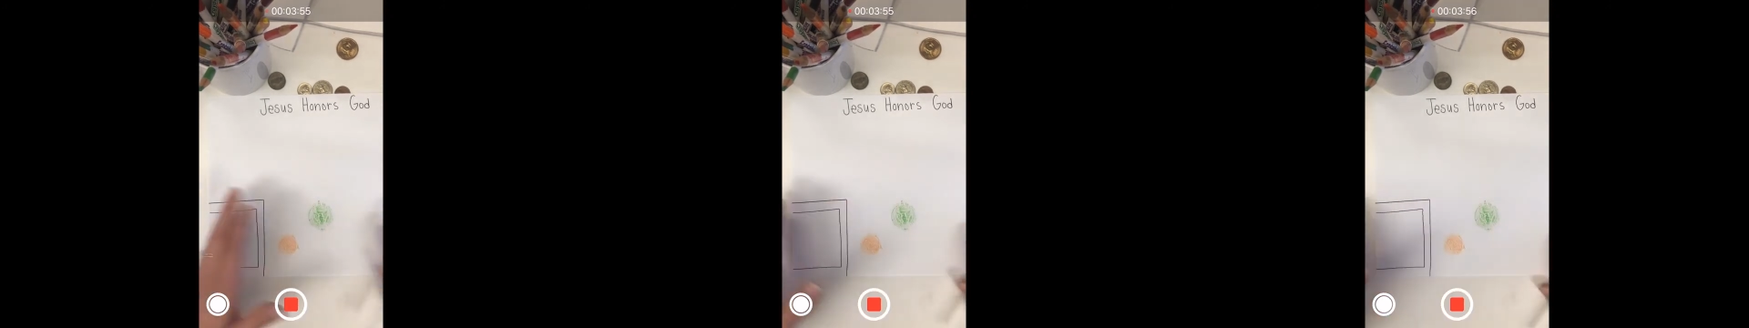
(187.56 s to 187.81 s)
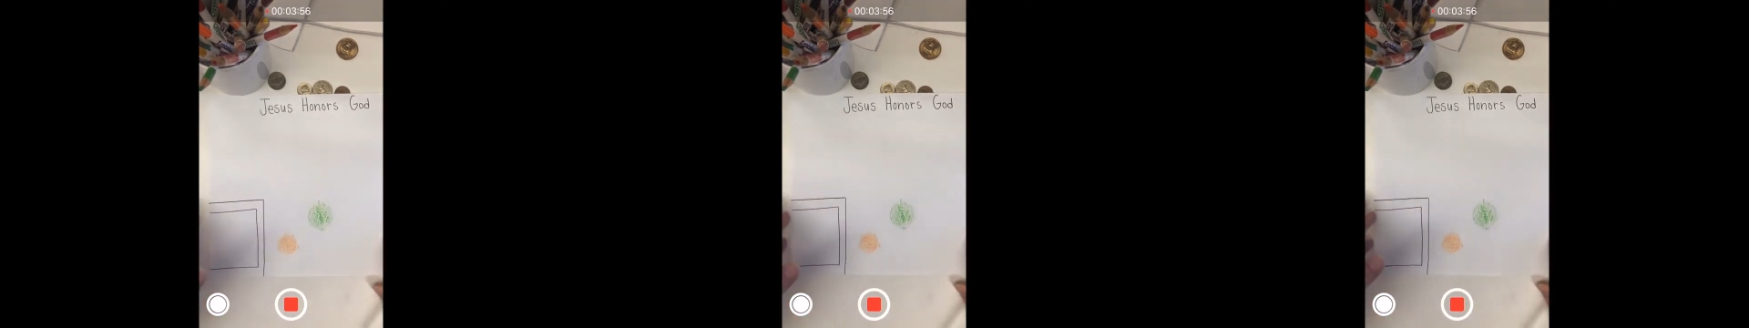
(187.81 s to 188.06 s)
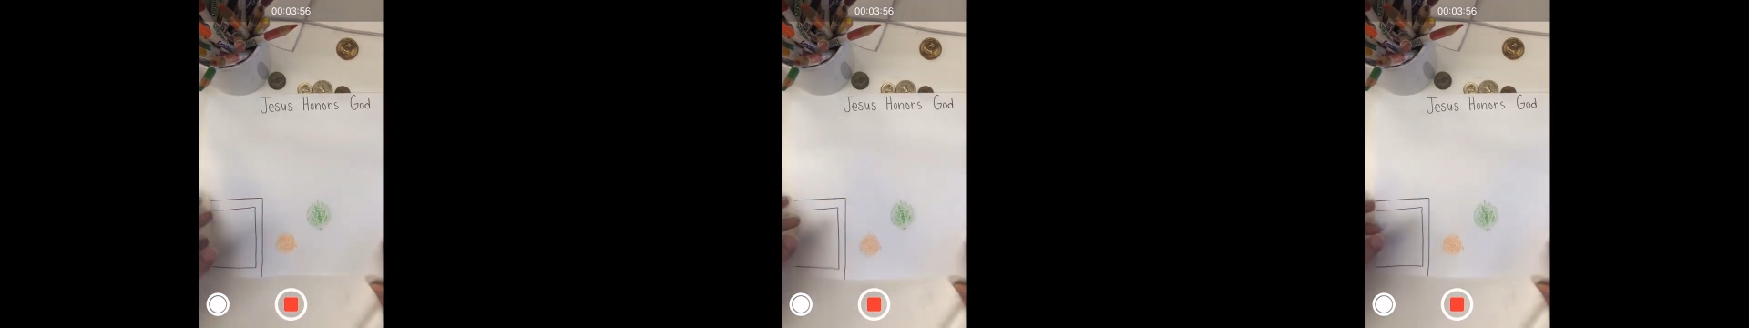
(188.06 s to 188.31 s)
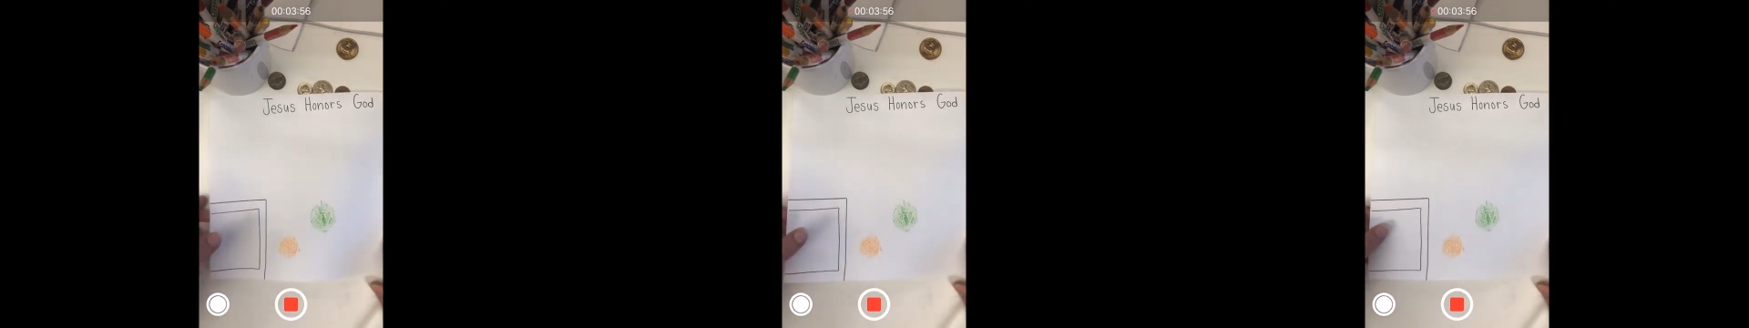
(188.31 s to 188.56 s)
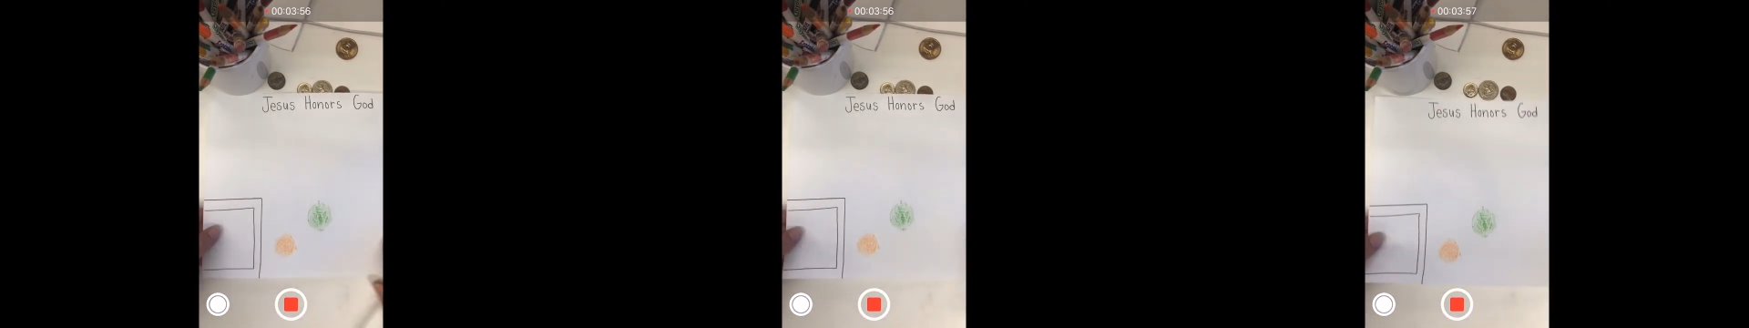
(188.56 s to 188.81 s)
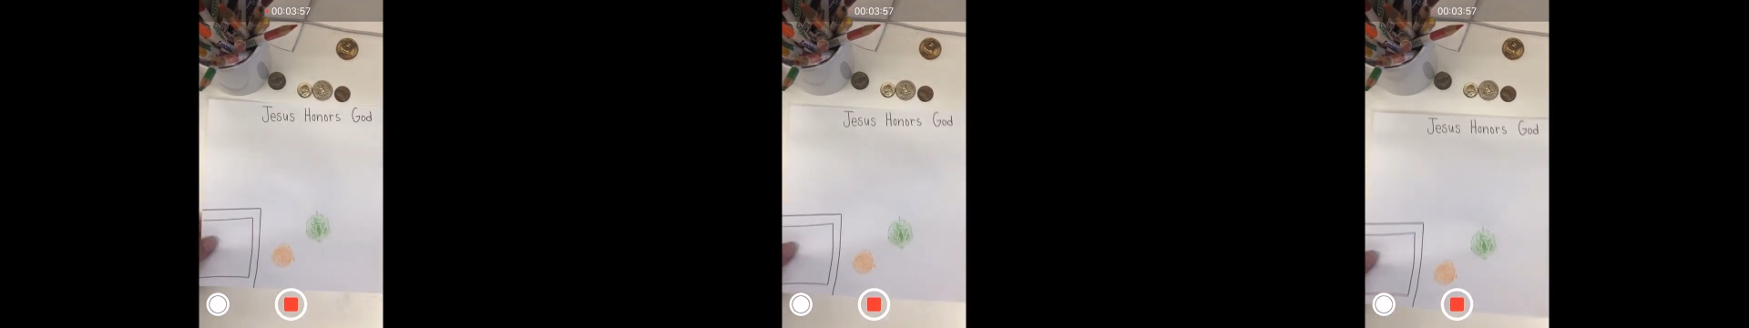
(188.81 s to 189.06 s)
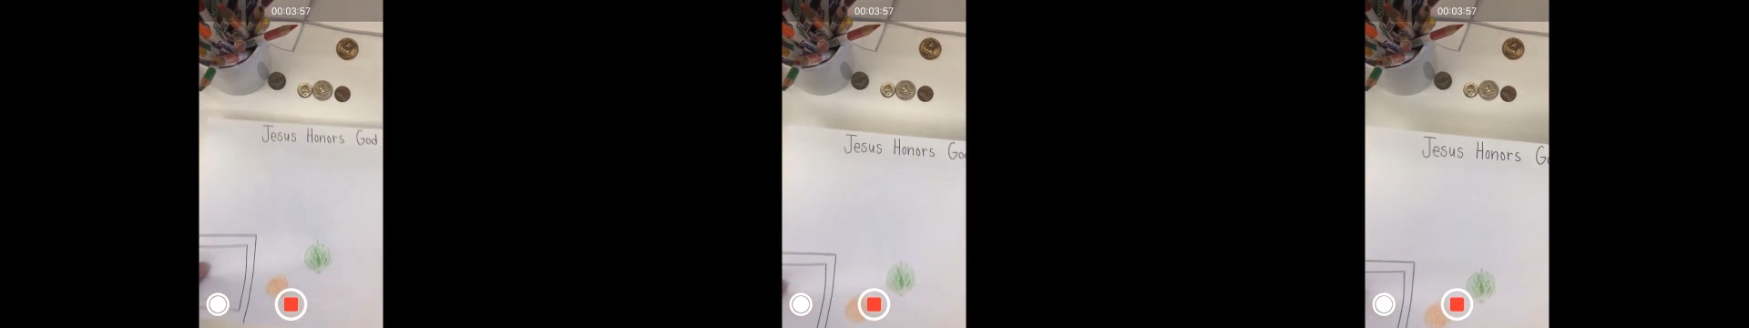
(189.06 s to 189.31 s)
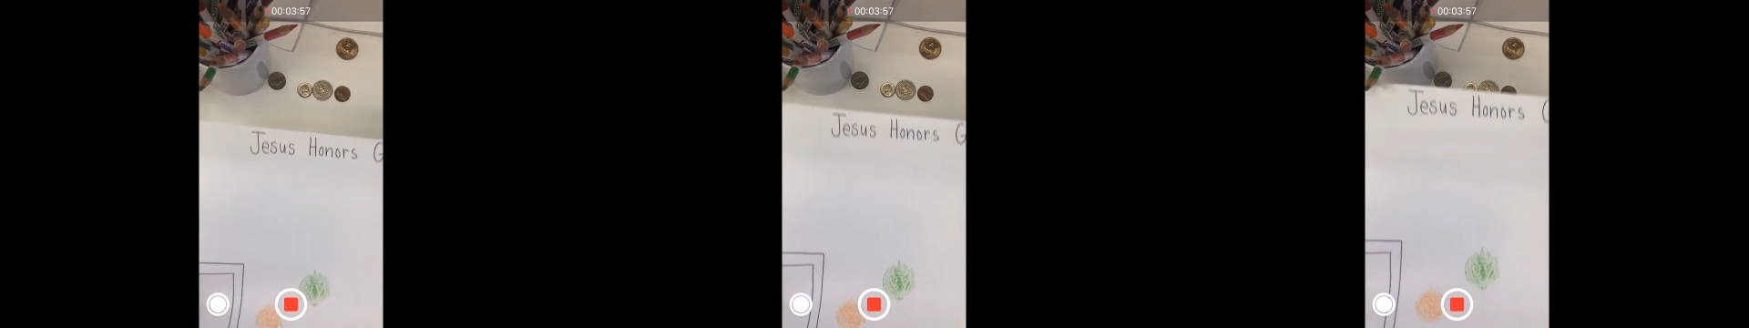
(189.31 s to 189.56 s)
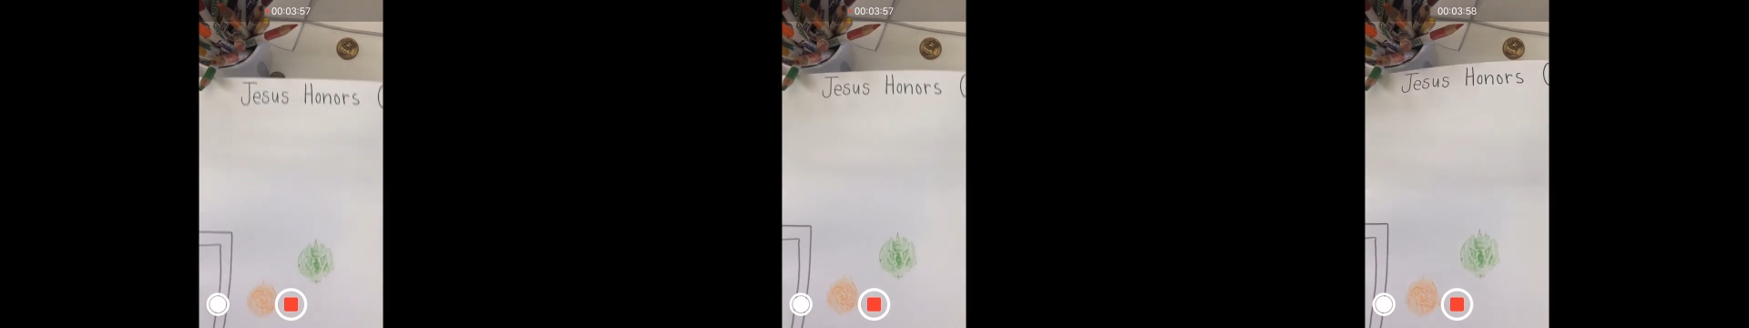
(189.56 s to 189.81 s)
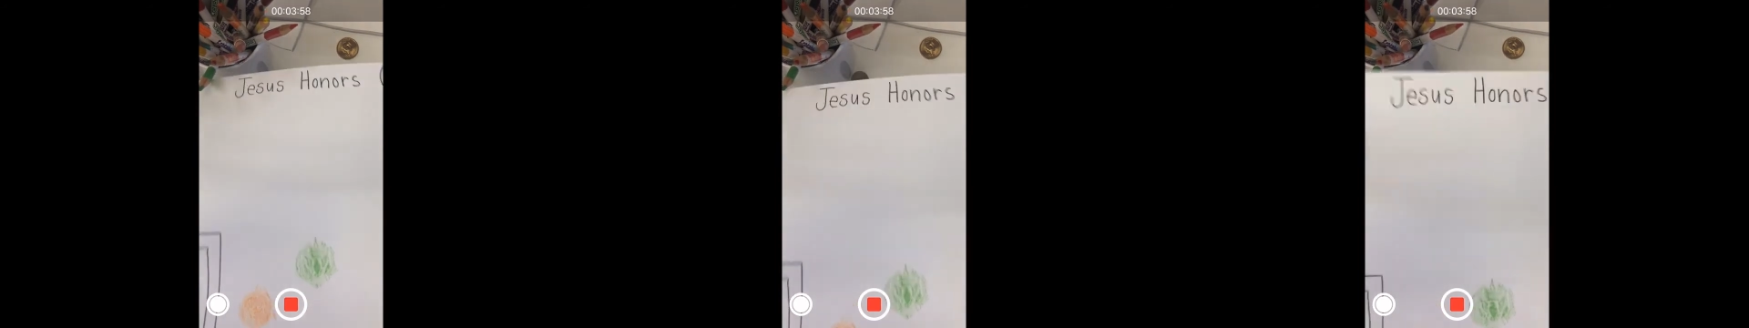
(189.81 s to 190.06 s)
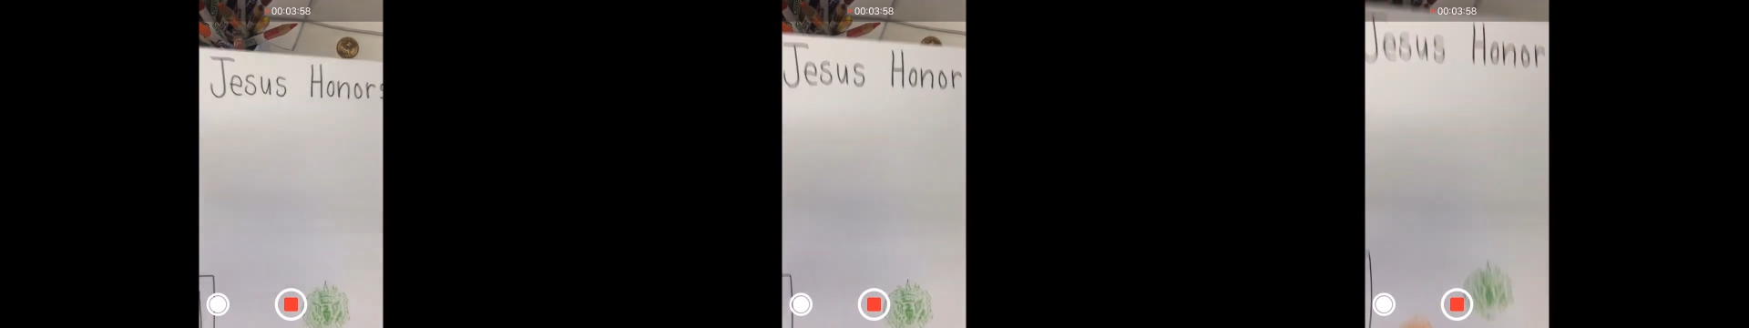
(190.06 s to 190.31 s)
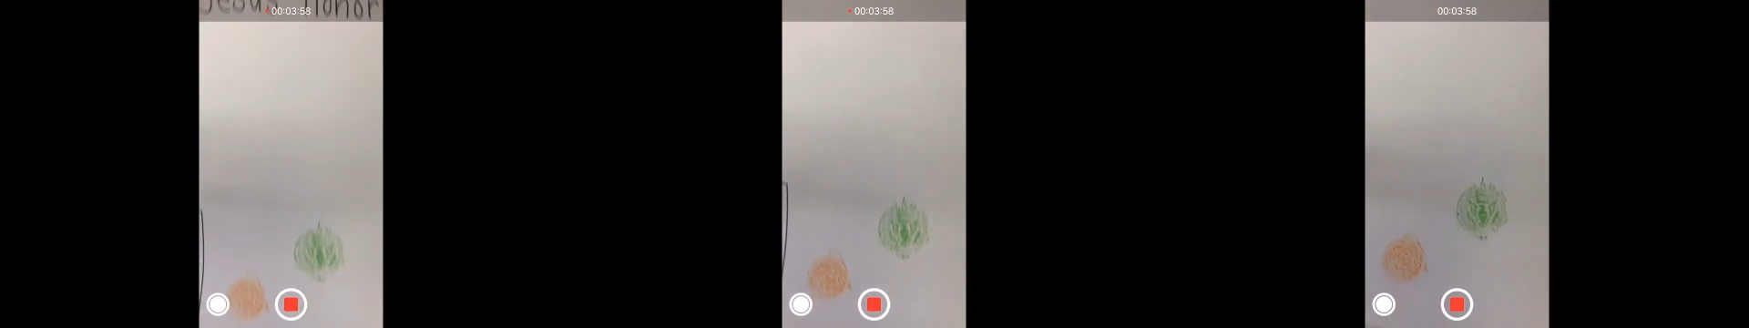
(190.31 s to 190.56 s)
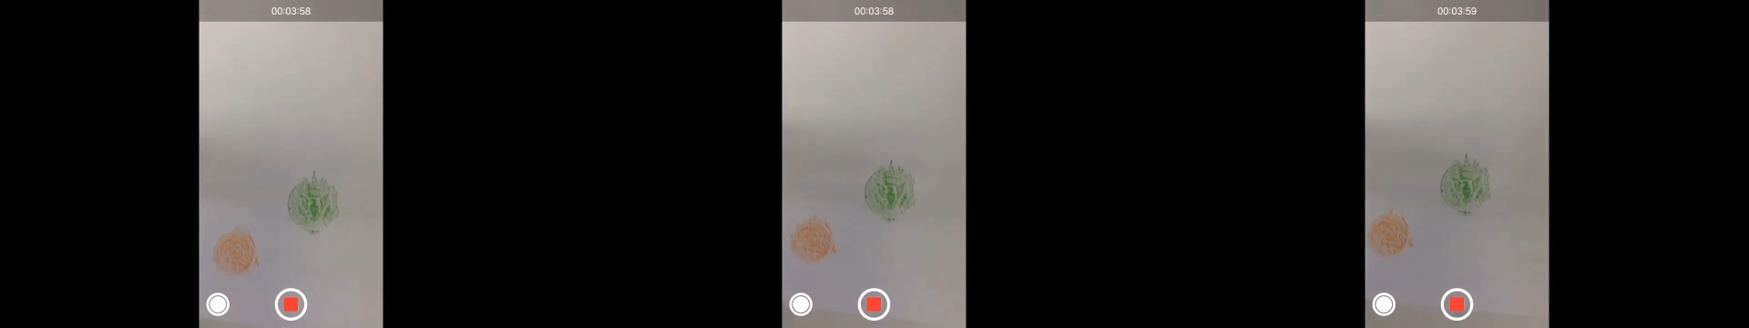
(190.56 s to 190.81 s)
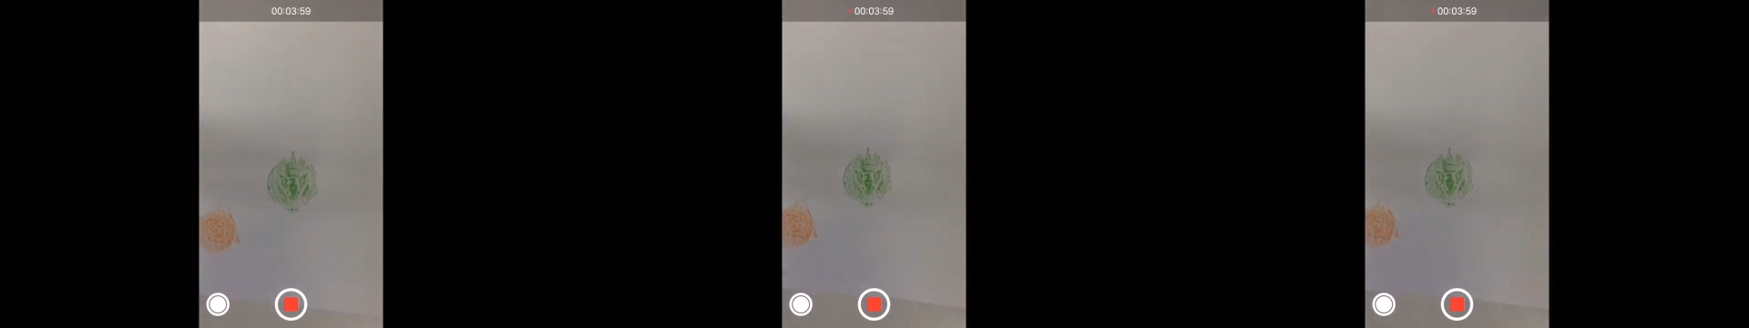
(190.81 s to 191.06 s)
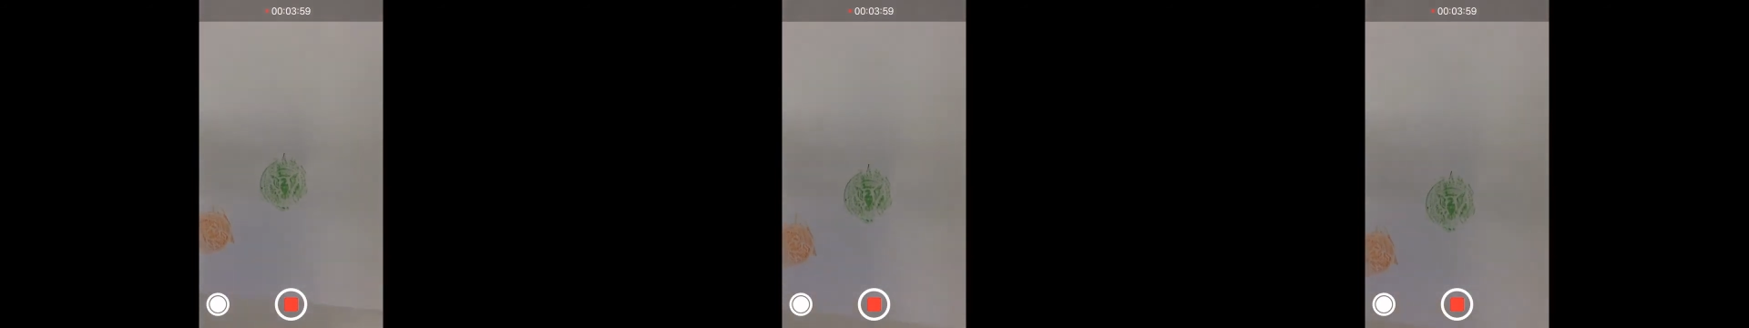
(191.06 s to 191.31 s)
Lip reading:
No face is visible, so there are no lips to read.